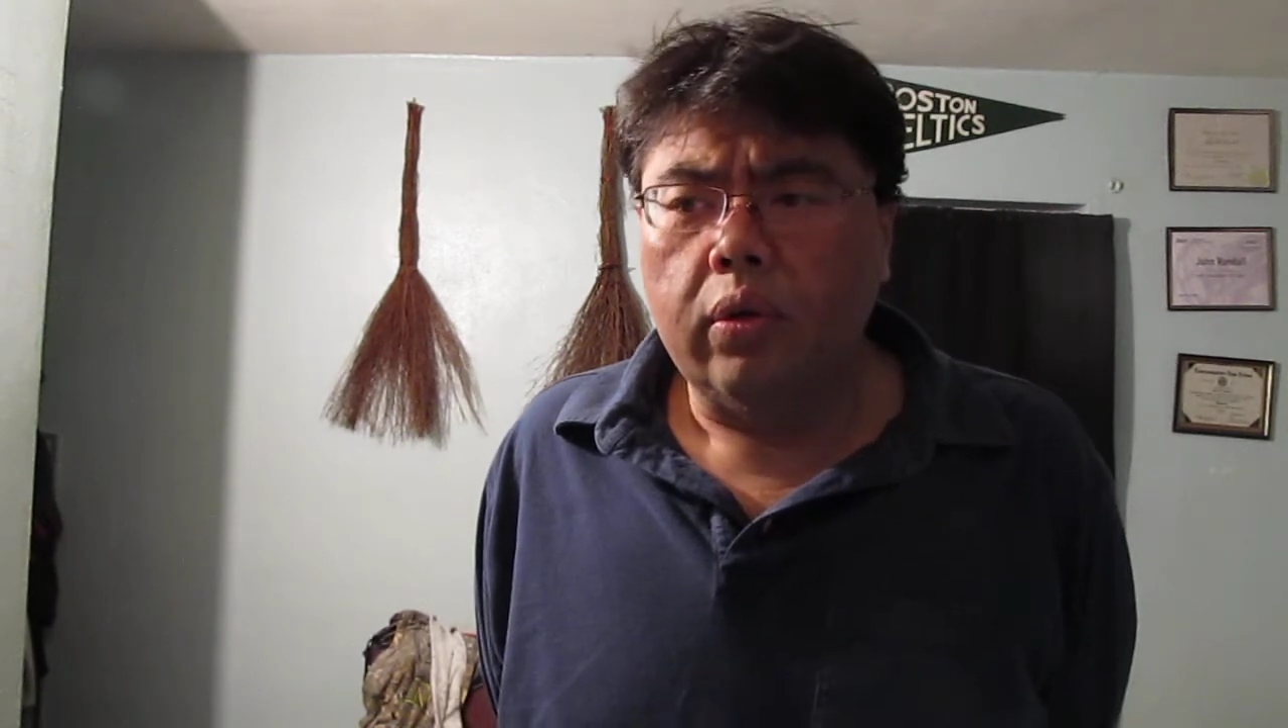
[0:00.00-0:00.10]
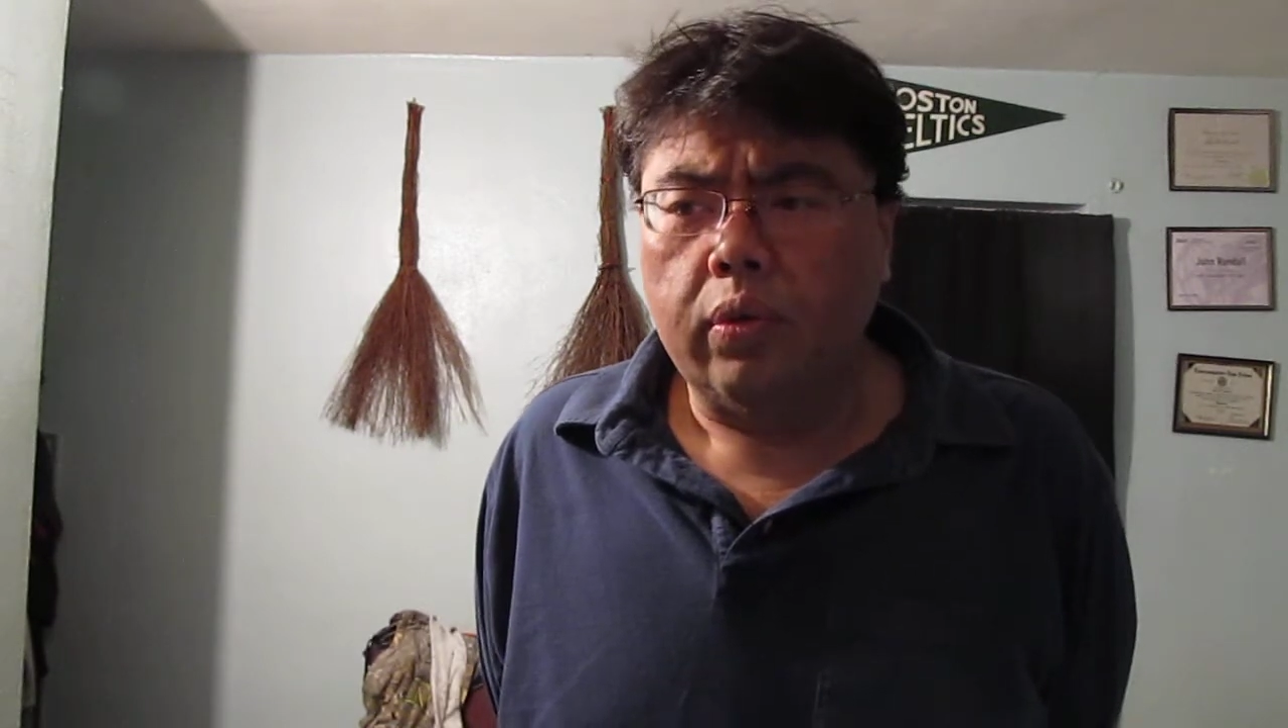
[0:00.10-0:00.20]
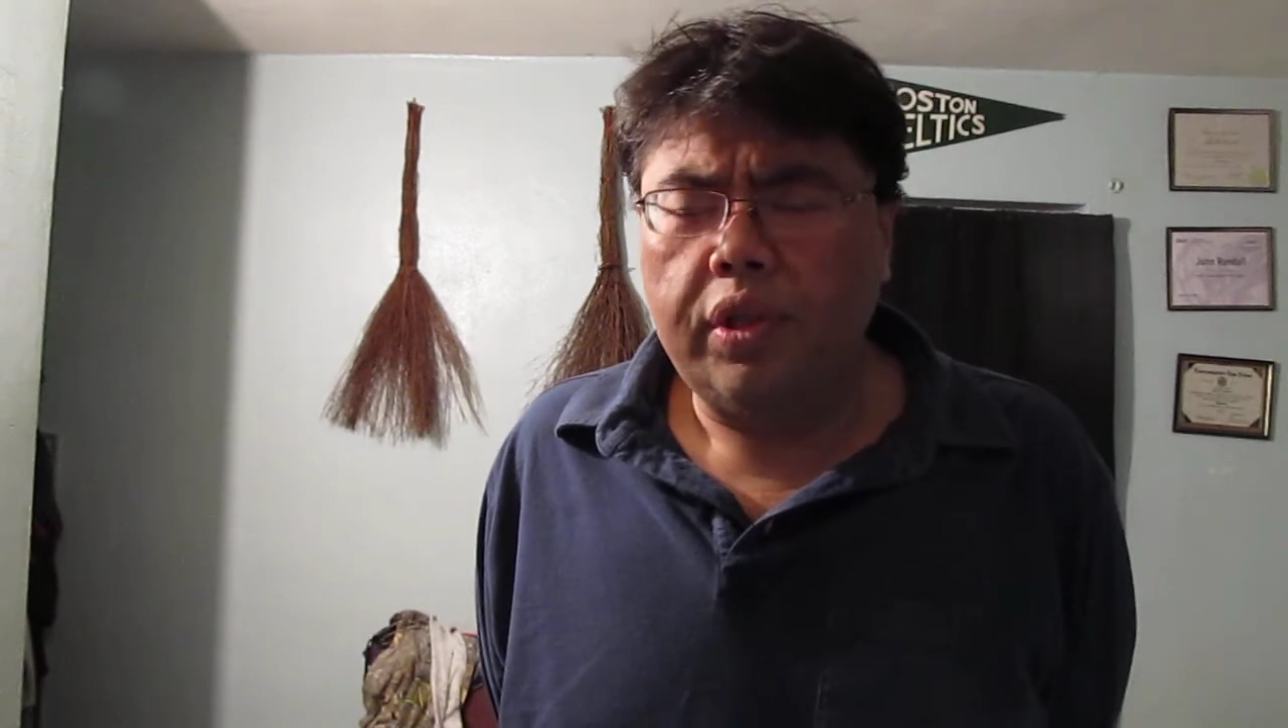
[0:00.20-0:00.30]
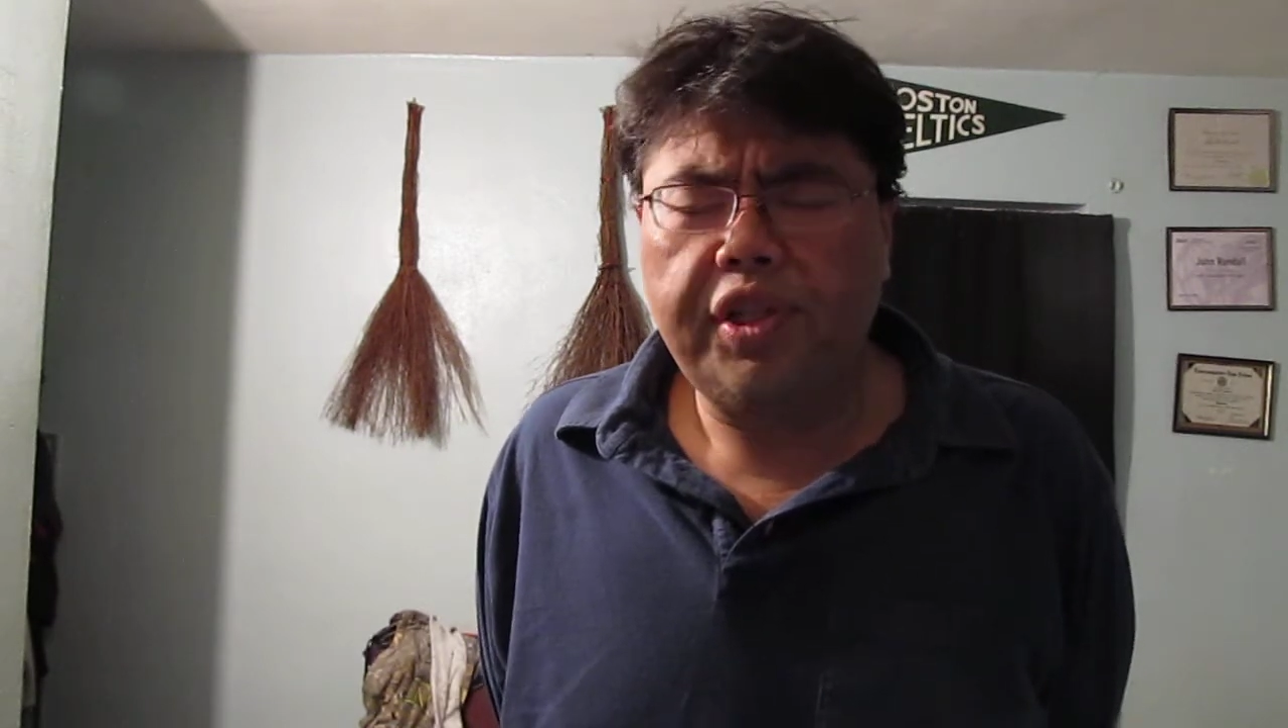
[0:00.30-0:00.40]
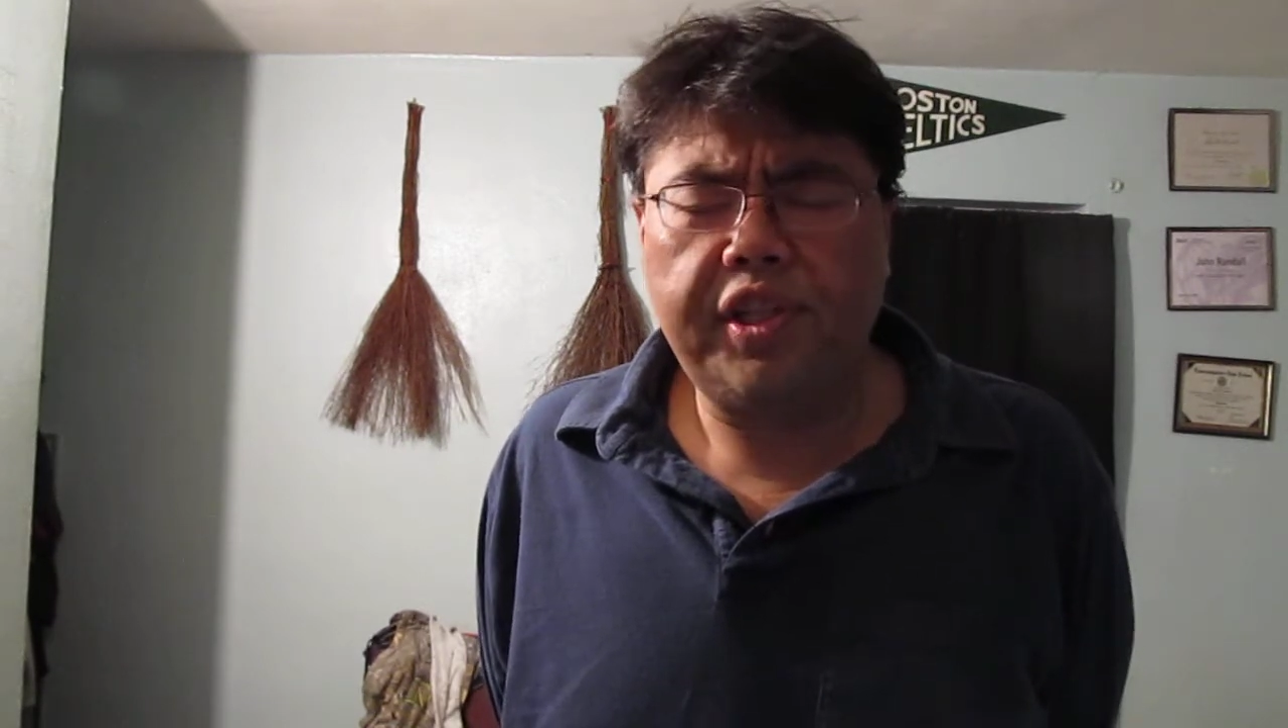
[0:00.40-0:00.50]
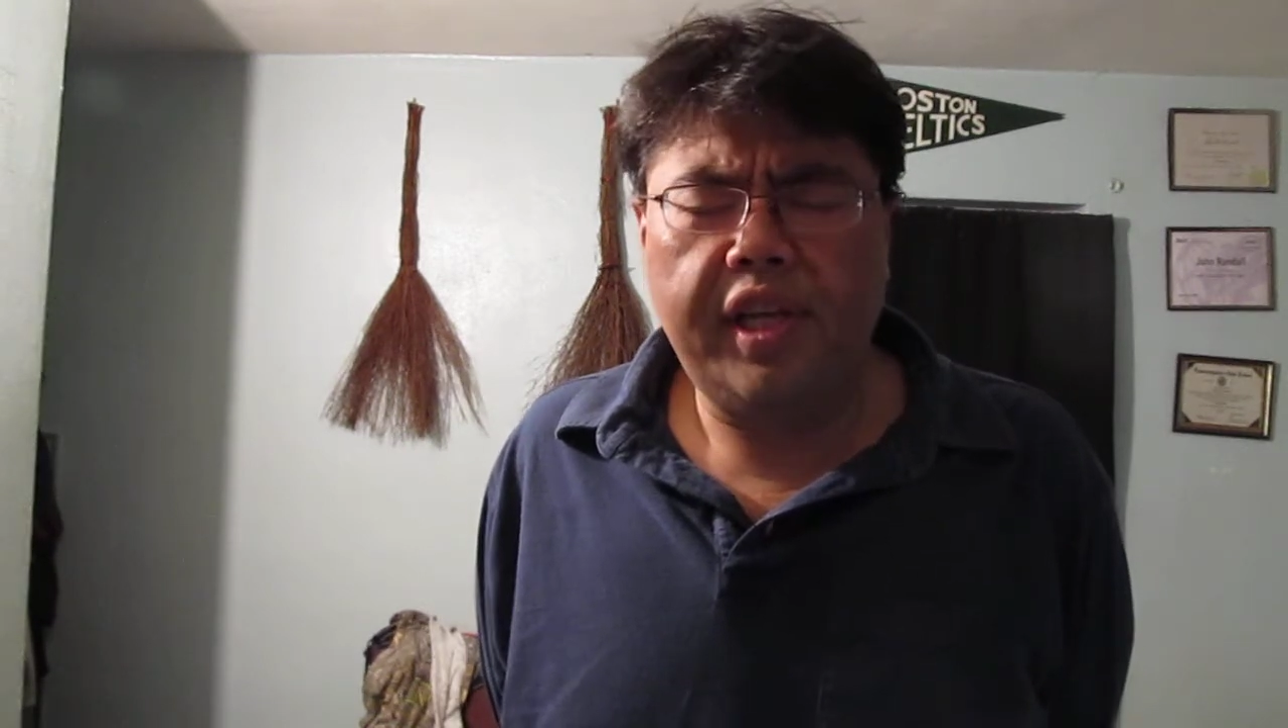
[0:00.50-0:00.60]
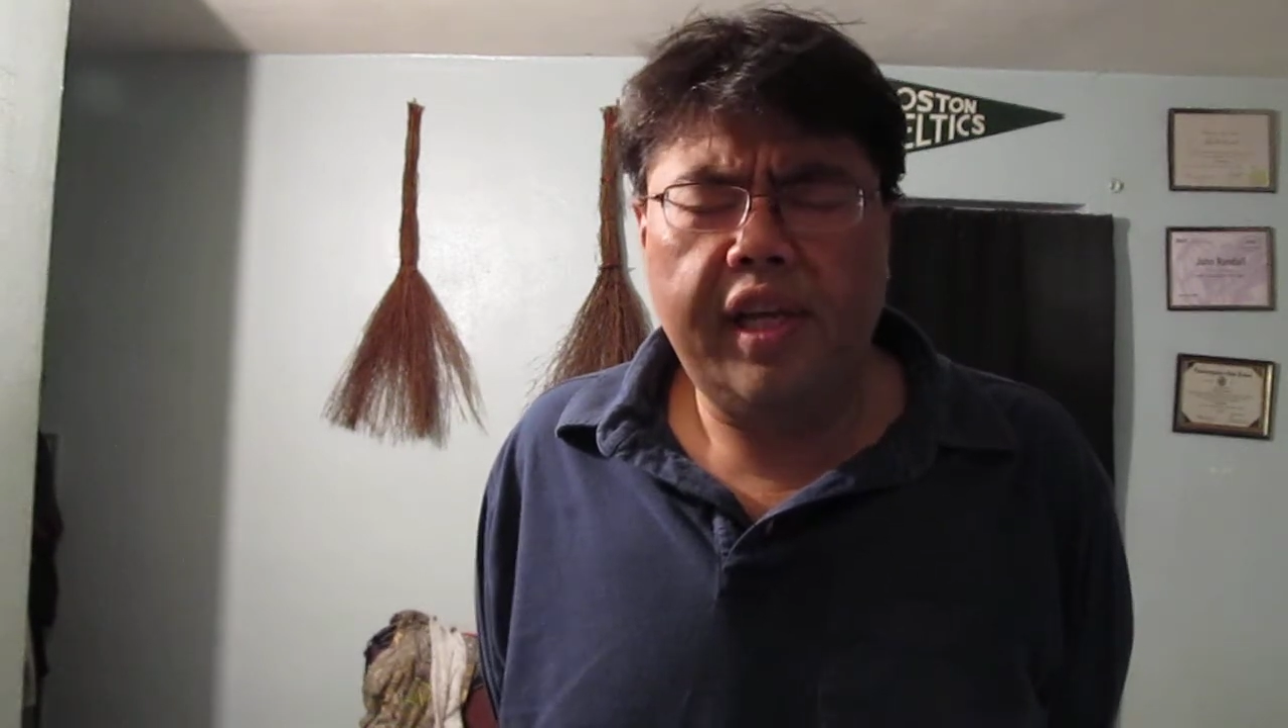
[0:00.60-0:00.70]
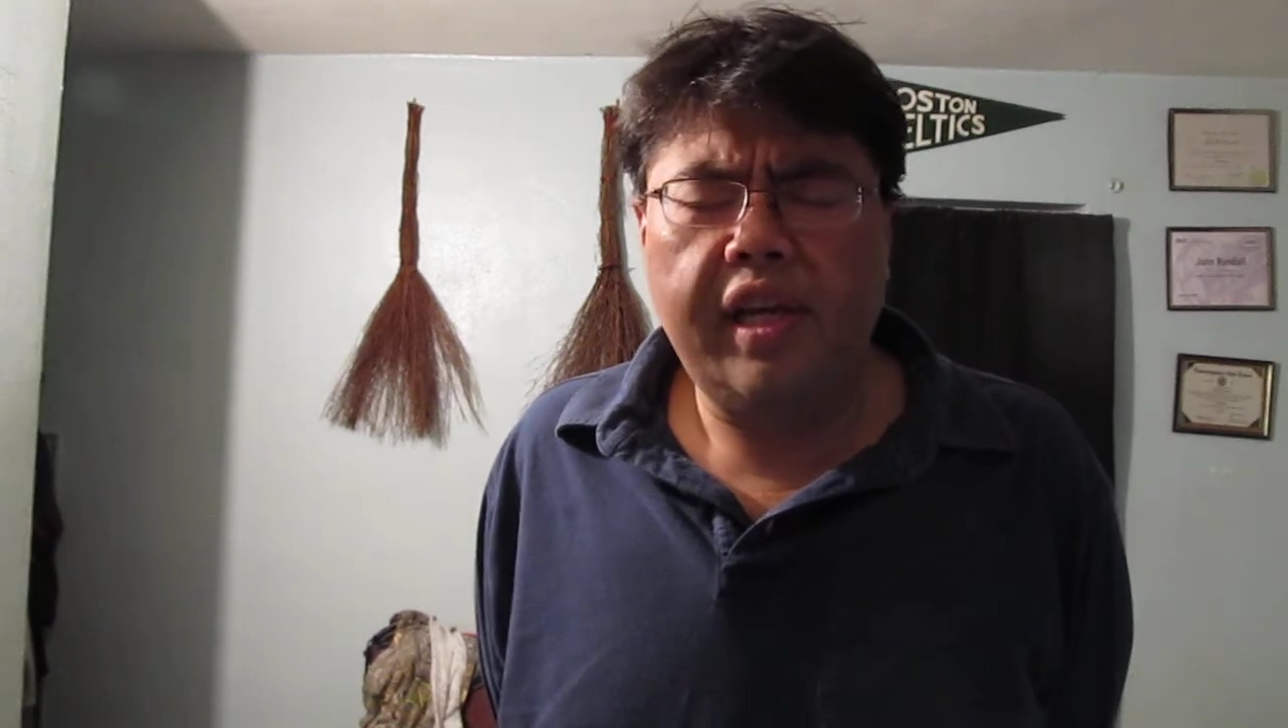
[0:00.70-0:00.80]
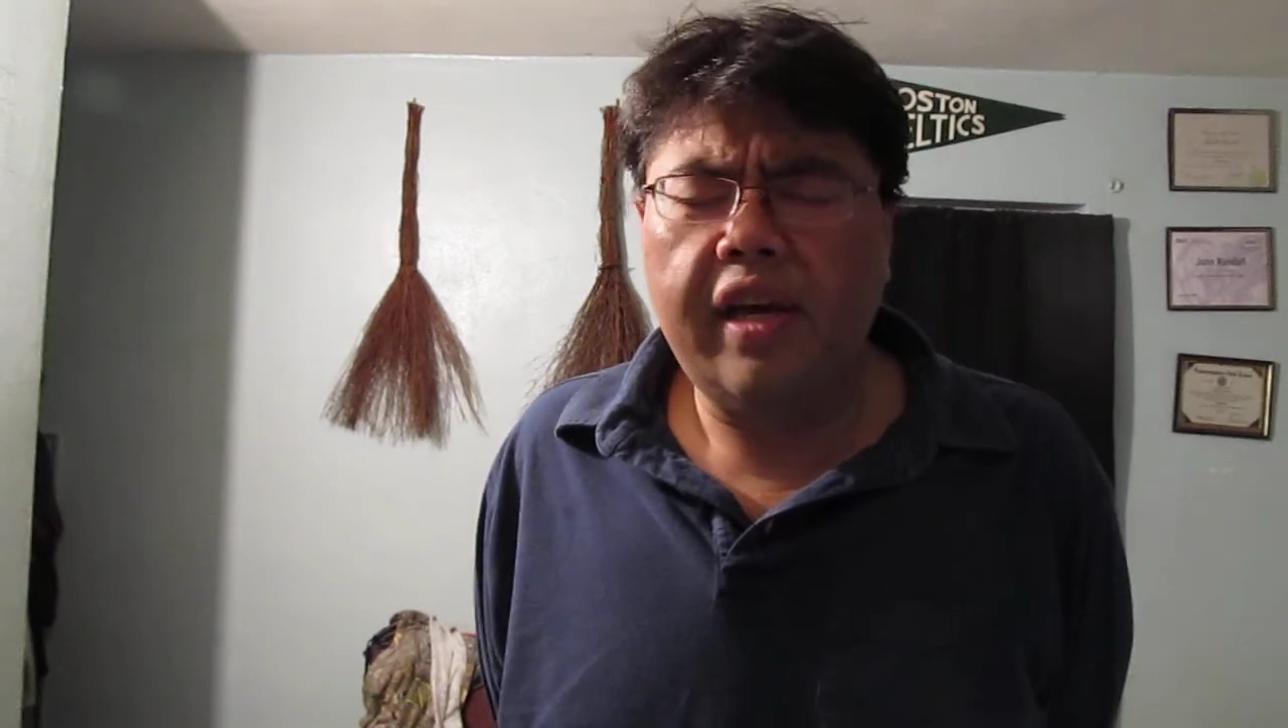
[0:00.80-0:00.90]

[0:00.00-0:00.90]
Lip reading: would she